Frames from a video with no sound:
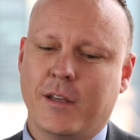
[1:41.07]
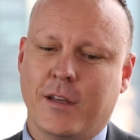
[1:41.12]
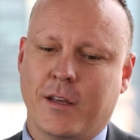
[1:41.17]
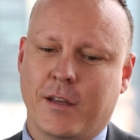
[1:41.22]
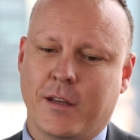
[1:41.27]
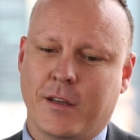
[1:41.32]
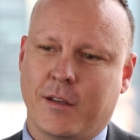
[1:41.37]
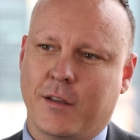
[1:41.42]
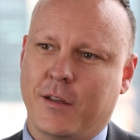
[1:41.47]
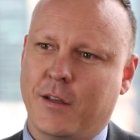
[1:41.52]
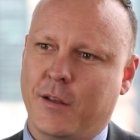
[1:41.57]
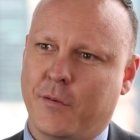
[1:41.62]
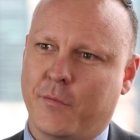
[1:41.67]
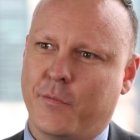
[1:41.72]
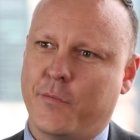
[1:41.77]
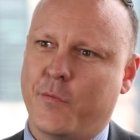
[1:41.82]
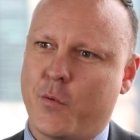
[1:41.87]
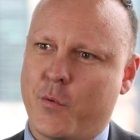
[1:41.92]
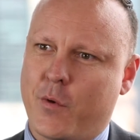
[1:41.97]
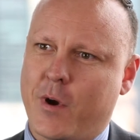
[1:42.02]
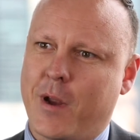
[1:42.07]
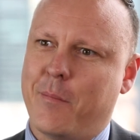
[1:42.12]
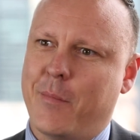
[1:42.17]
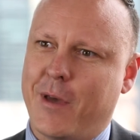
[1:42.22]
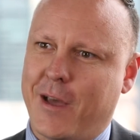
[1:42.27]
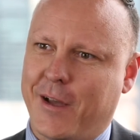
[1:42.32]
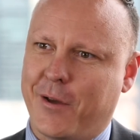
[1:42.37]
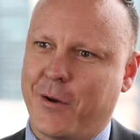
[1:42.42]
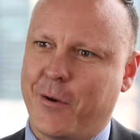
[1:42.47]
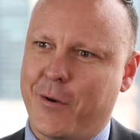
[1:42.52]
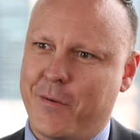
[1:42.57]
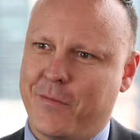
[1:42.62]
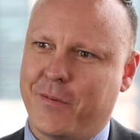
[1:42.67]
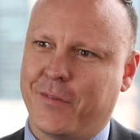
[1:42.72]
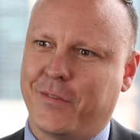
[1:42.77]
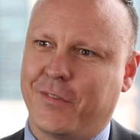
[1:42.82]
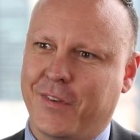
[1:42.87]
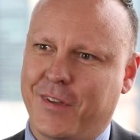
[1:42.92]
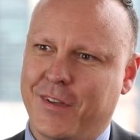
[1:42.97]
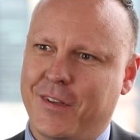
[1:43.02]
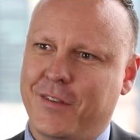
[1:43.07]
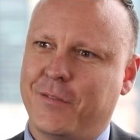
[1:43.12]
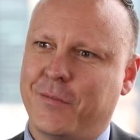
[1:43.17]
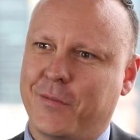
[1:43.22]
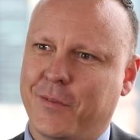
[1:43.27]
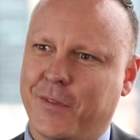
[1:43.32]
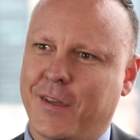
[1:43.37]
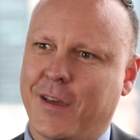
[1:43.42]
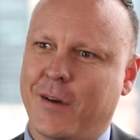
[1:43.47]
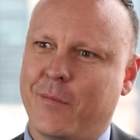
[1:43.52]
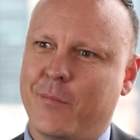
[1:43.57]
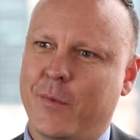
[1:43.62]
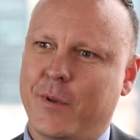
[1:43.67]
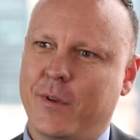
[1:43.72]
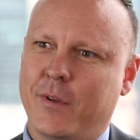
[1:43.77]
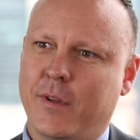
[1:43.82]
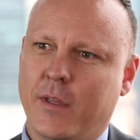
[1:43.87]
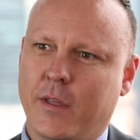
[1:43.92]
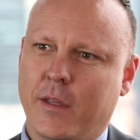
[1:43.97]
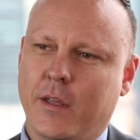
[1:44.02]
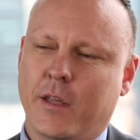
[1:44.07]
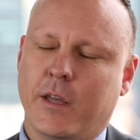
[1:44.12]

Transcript: and a foray back overseas for the government.